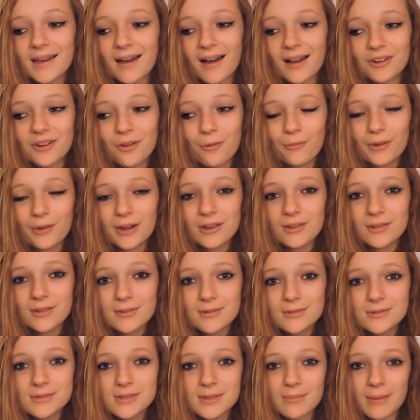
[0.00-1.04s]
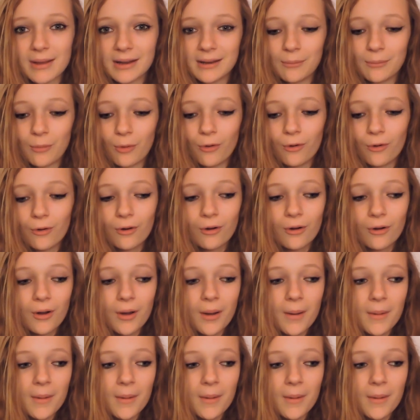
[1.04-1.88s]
I don't really use them anymore,